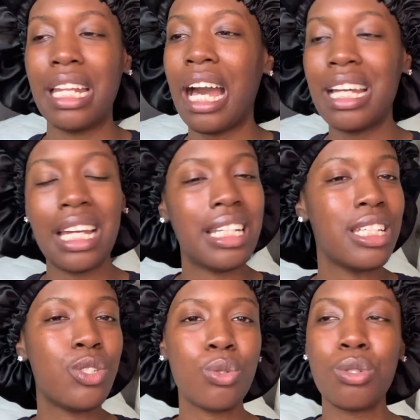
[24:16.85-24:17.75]
I, I
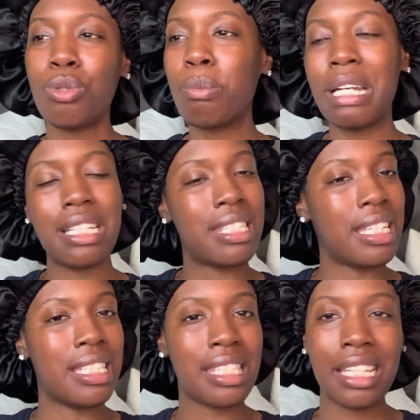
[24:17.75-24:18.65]
need you to do better,
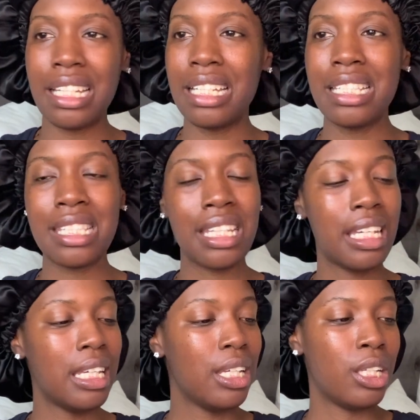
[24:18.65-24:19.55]
sis, because
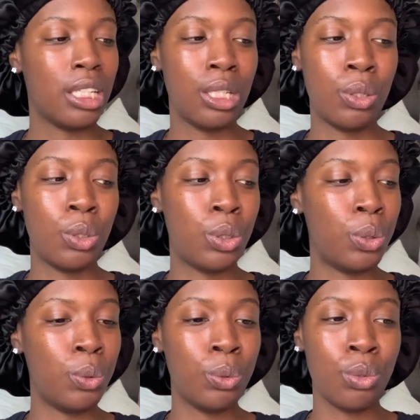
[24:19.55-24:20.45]
you,
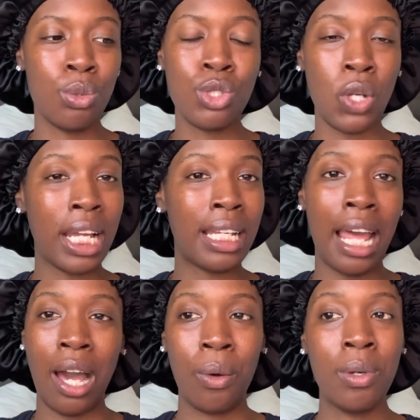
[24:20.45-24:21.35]
you, you striking
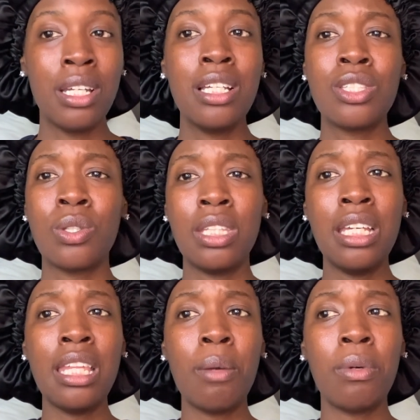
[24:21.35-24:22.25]
out. So
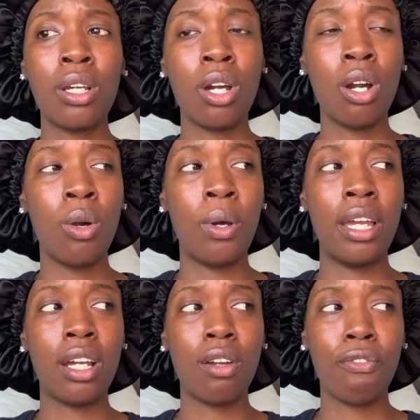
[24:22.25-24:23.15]
then they want to go
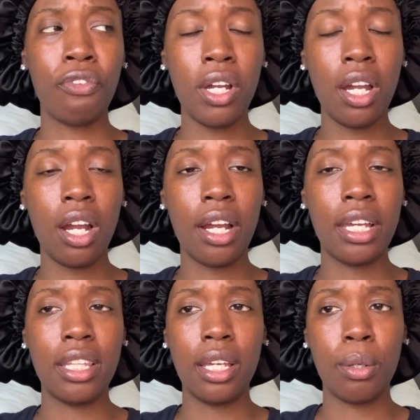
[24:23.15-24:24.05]
and confront her
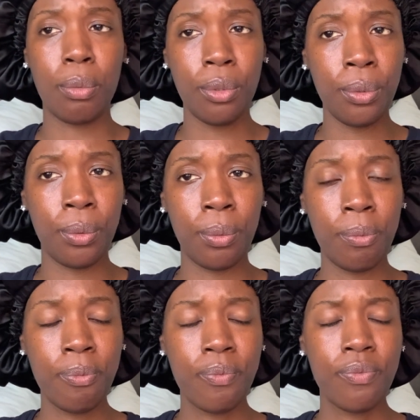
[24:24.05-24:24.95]
in their
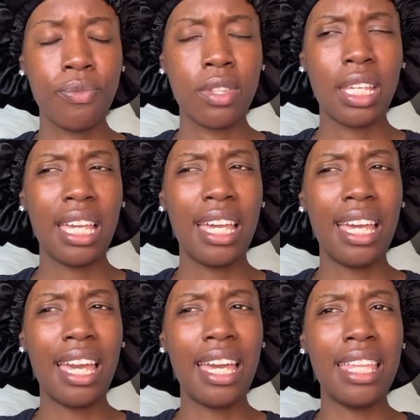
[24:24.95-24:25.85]
room
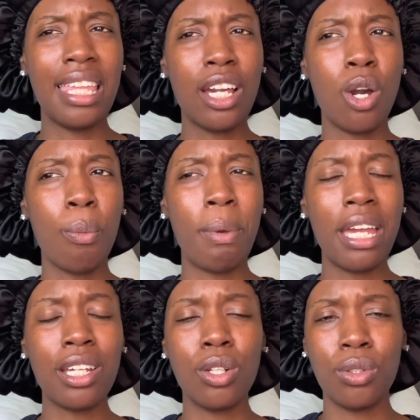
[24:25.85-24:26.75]
and they go
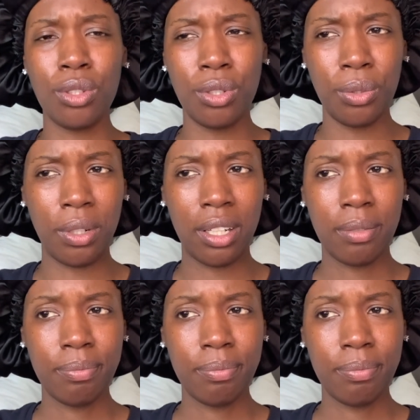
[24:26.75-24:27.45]
banging on the door.